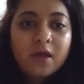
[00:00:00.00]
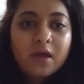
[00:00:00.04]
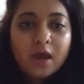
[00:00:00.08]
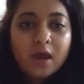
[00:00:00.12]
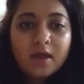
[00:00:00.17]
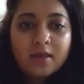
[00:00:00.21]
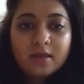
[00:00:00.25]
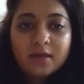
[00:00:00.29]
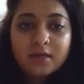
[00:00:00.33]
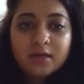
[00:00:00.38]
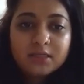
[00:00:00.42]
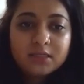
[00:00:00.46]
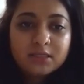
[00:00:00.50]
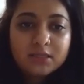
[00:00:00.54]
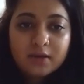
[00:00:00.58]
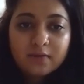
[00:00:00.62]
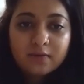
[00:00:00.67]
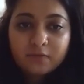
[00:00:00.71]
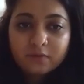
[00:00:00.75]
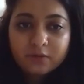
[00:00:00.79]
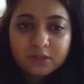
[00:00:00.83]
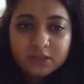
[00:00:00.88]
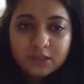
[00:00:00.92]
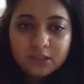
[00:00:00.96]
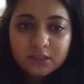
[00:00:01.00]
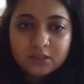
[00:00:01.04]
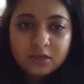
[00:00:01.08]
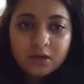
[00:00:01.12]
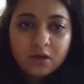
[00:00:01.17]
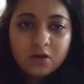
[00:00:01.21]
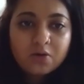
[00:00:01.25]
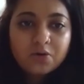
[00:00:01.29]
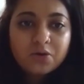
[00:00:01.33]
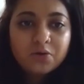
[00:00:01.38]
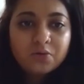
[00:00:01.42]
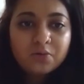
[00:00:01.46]
And then in San
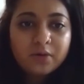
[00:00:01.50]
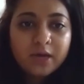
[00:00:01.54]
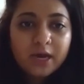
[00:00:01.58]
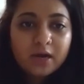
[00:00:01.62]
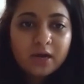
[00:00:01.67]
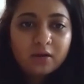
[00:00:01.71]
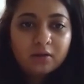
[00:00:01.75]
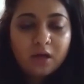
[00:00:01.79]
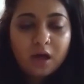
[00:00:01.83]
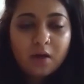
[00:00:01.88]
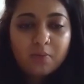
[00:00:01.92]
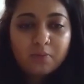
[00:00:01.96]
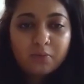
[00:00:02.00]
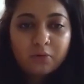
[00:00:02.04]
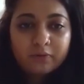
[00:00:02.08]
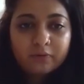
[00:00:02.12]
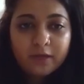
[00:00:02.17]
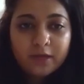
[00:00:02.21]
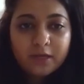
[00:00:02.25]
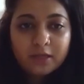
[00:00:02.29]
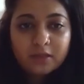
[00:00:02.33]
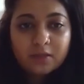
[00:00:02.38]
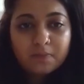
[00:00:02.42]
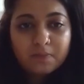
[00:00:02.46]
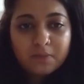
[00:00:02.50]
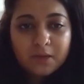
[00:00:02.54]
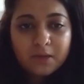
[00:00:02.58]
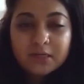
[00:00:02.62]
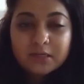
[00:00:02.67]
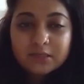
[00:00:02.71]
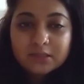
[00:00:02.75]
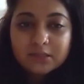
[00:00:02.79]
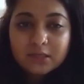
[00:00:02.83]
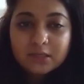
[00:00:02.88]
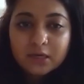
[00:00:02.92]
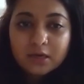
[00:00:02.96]
Francisco, you get a lot more of like the
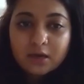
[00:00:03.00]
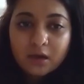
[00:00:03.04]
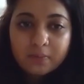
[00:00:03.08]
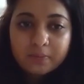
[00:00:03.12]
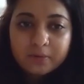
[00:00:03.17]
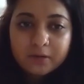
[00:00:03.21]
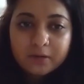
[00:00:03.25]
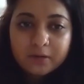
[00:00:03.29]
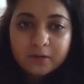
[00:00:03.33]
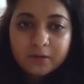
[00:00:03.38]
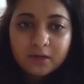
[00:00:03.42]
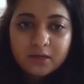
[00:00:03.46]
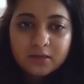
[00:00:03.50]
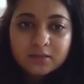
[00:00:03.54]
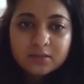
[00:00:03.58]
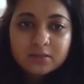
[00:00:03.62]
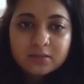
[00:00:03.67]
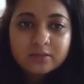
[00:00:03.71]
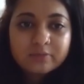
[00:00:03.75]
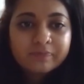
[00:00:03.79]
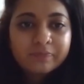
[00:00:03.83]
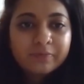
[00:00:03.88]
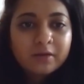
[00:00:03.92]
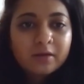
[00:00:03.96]
B2C companies,